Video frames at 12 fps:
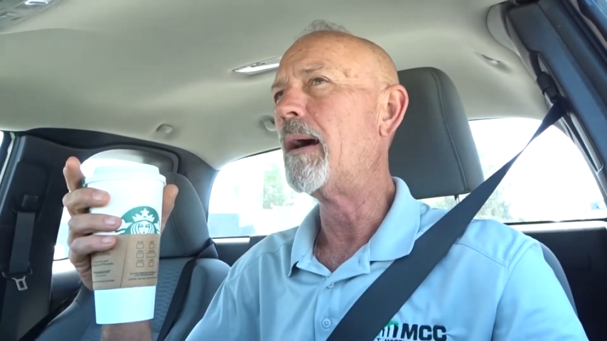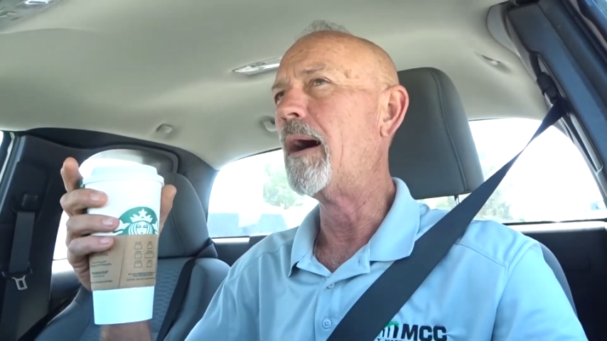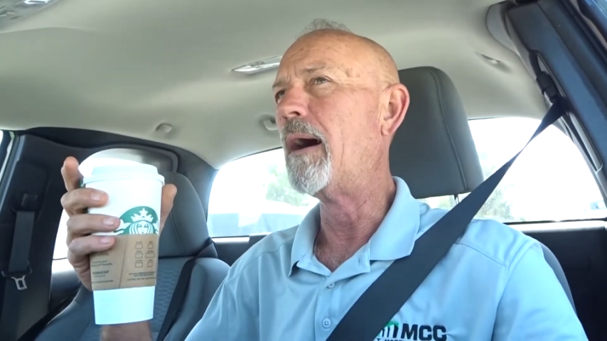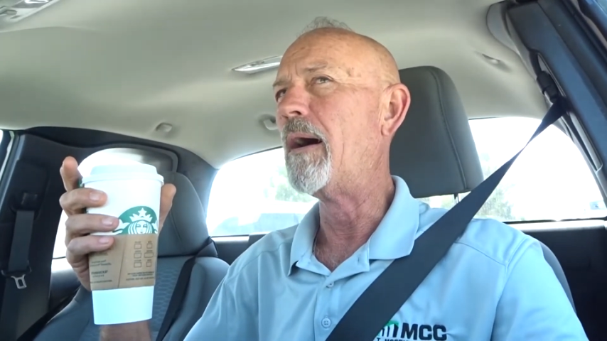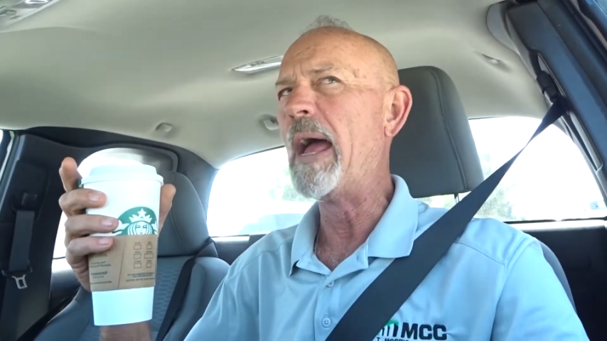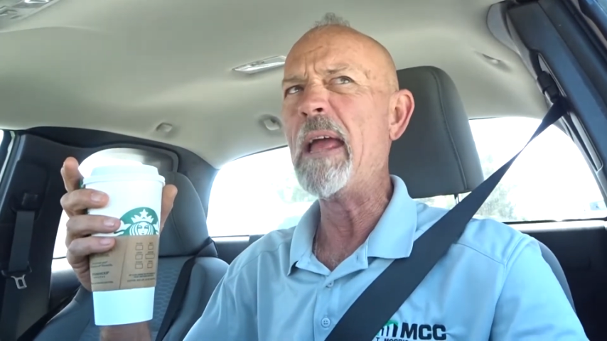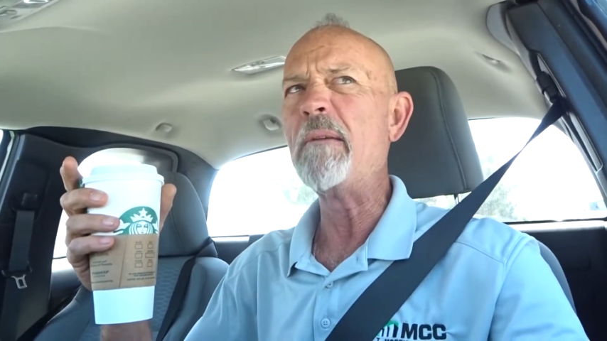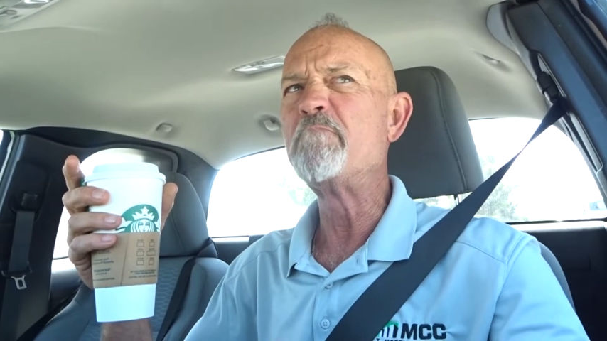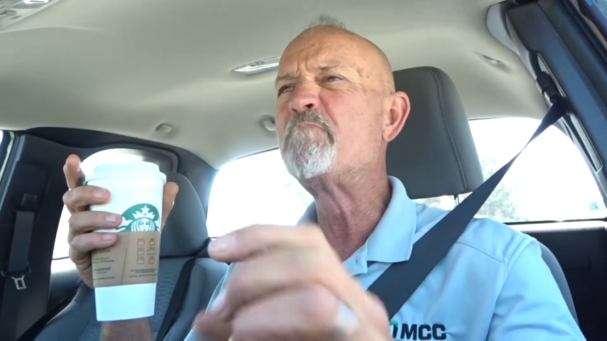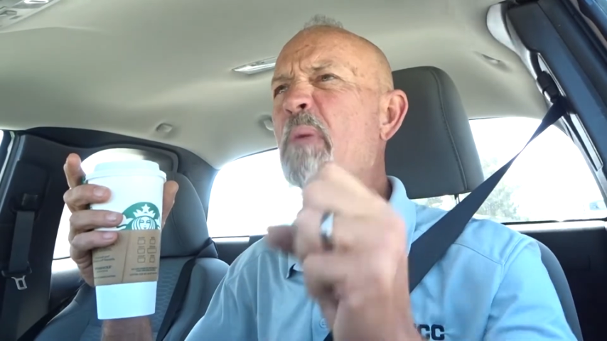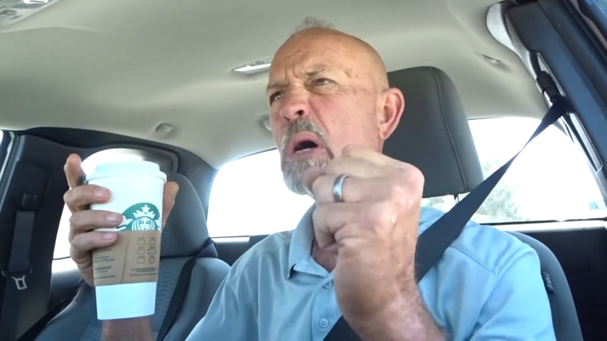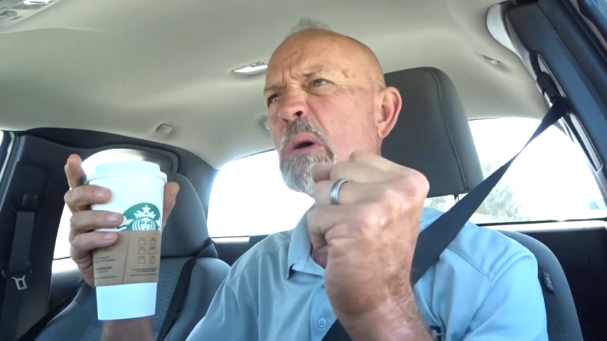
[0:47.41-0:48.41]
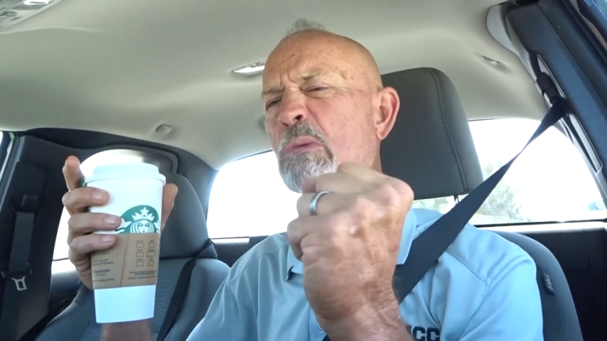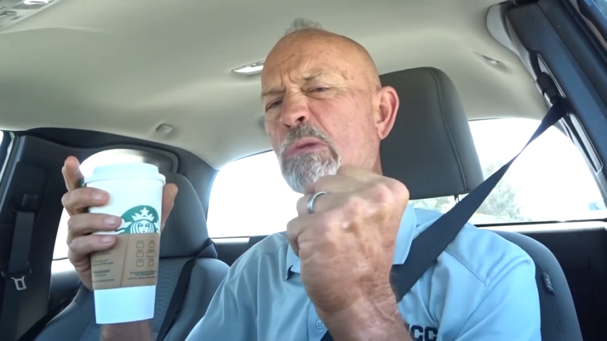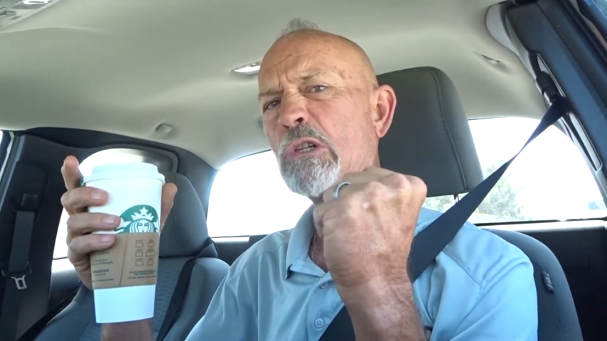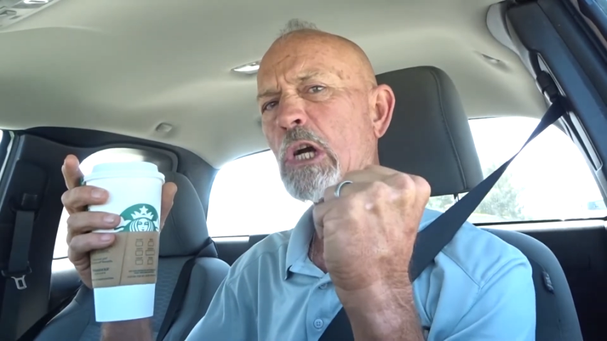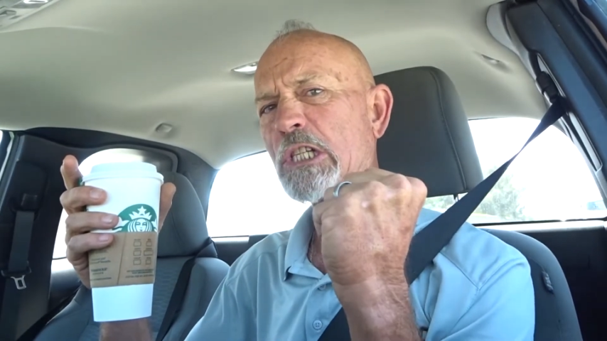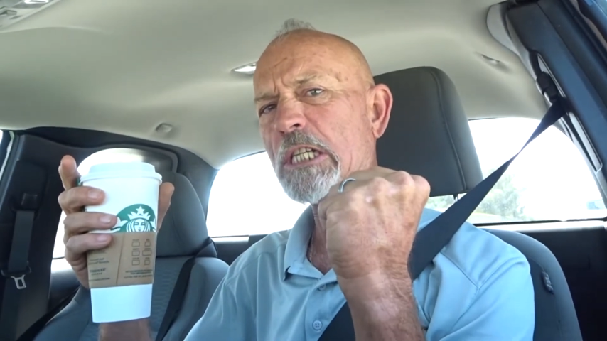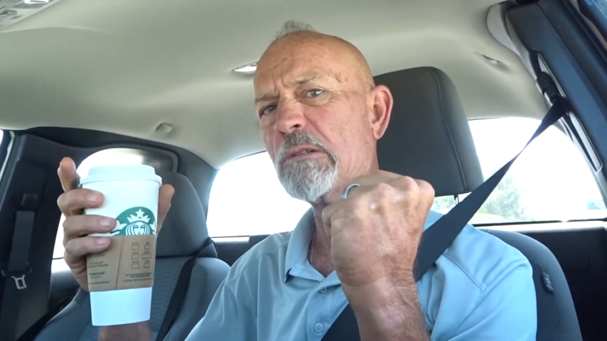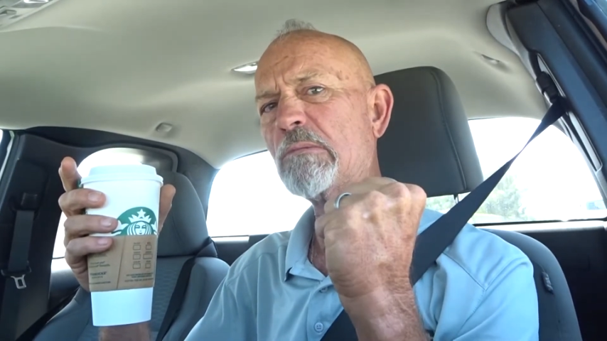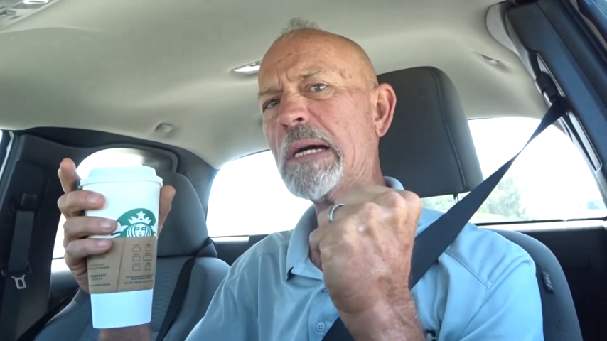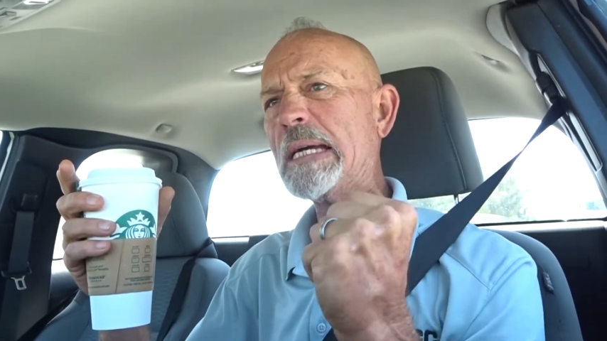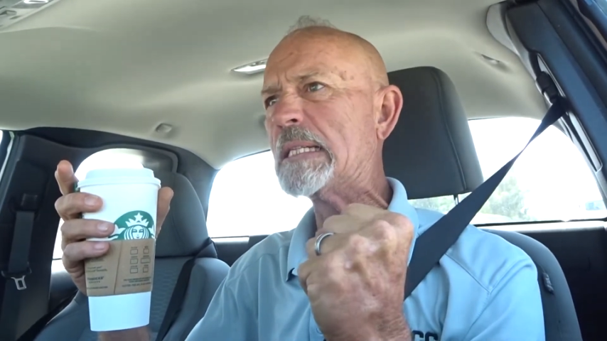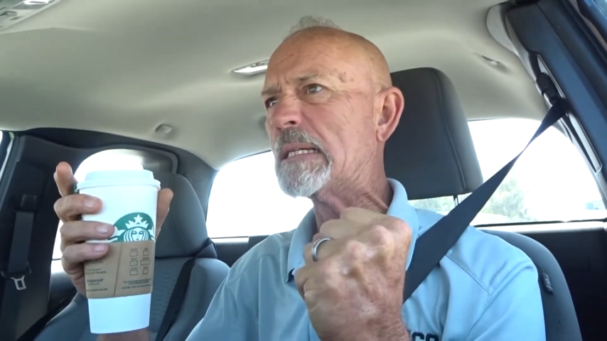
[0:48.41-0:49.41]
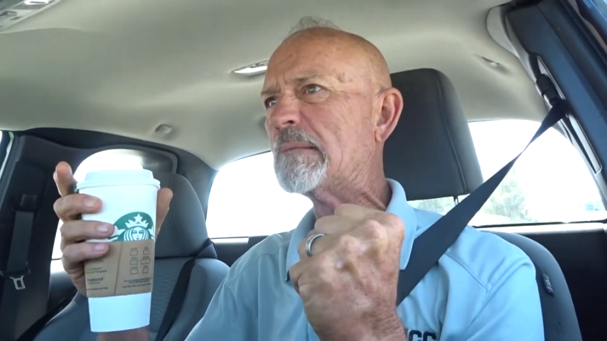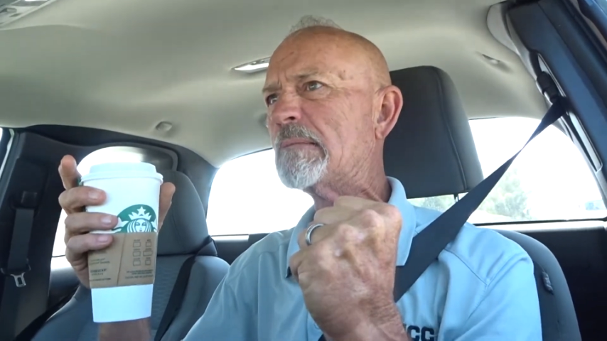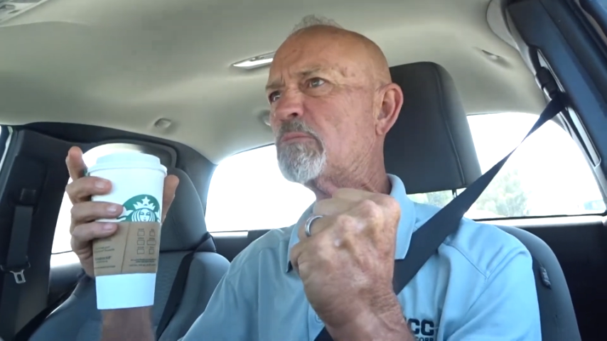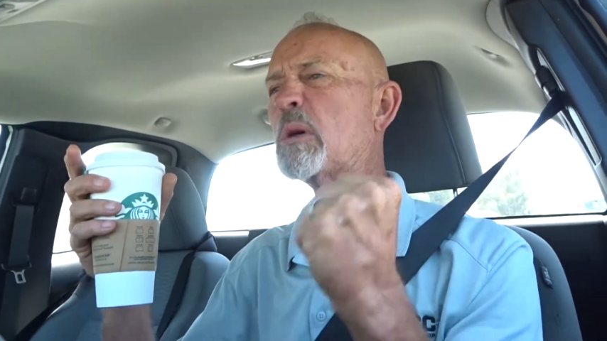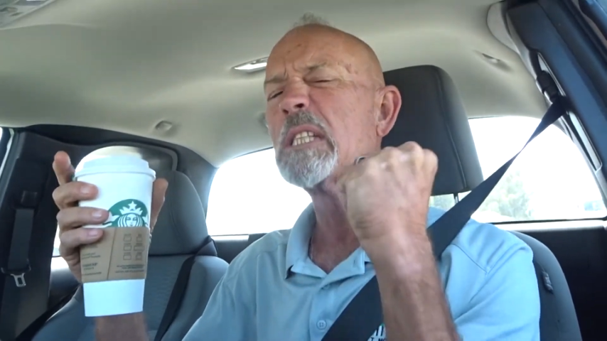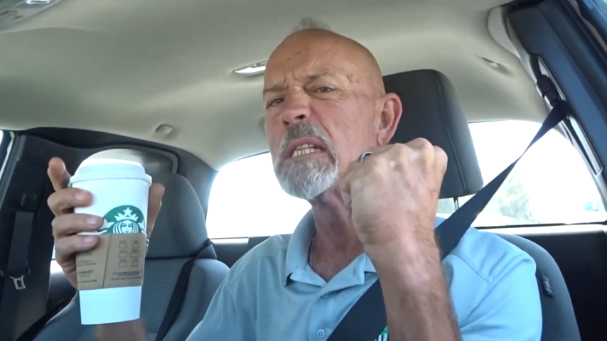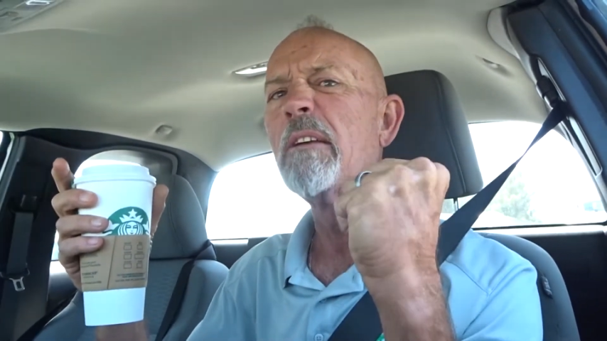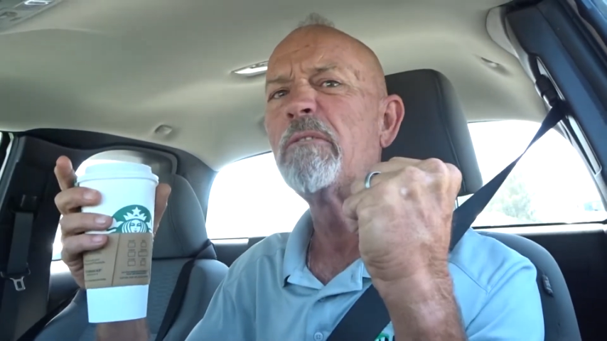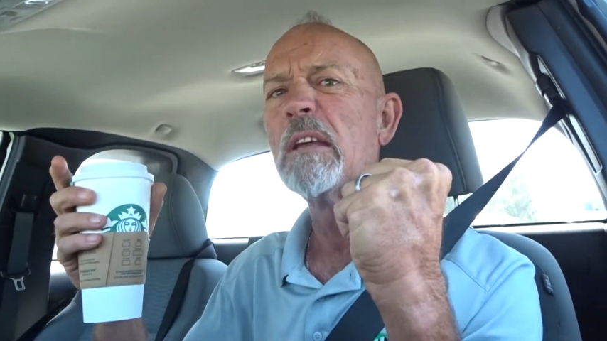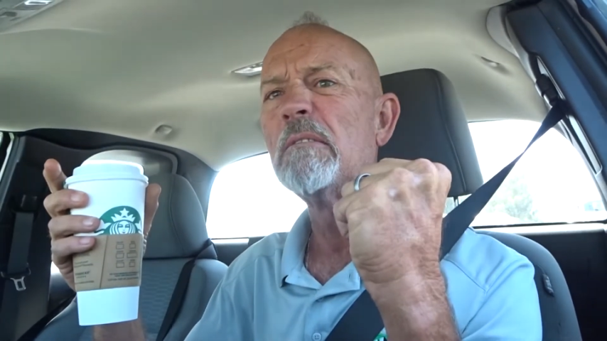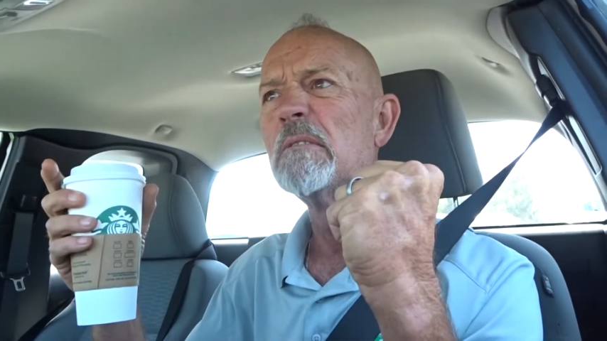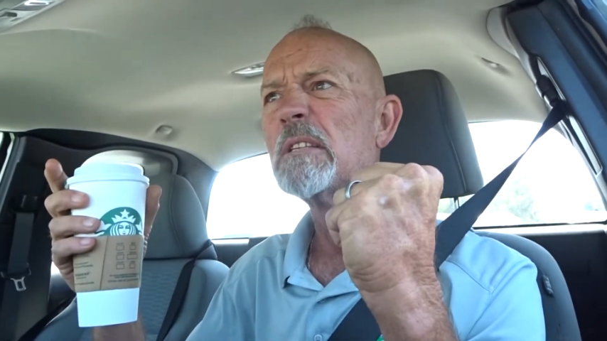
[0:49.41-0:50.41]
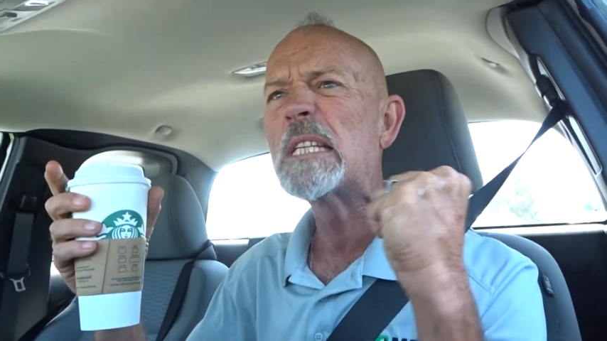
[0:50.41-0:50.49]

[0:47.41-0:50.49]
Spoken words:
A bone-crushing weight was lifted.